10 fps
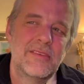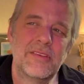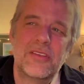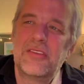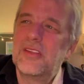
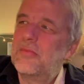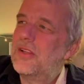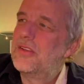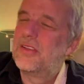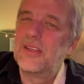The
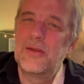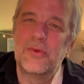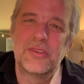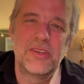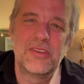simplest thing
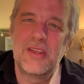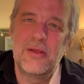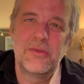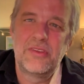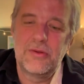will just
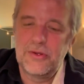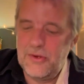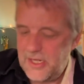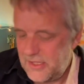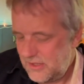sound so
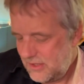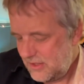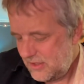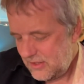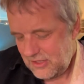great.
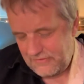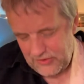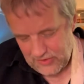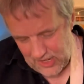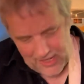If
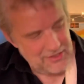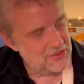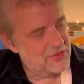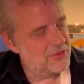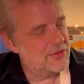you're not
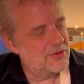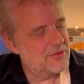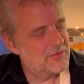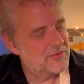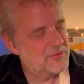in tune,
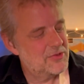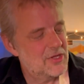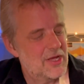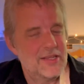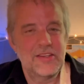
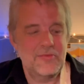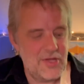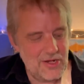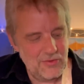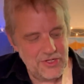doesn't
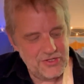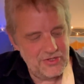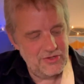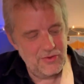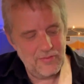matter what
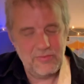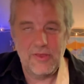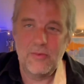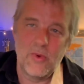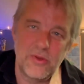you do,
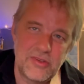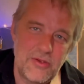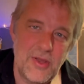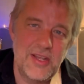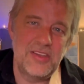the world's
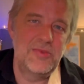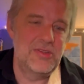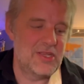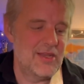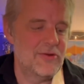greatest
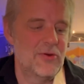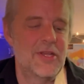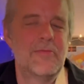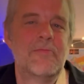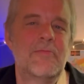music ever written,